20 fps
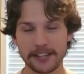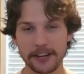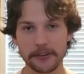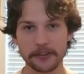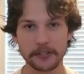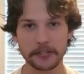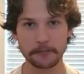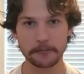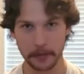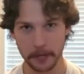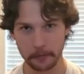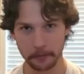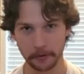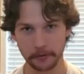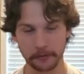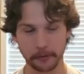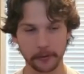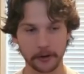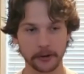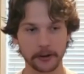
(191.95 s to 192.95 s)
know these people
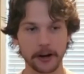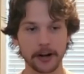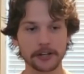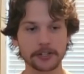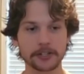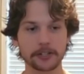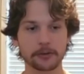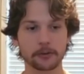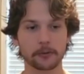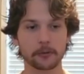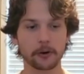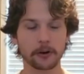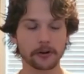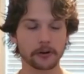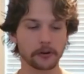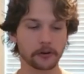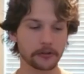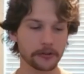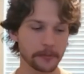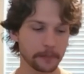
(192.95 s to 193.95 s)
from across the
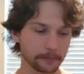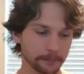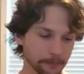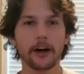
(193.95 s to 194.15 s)
world.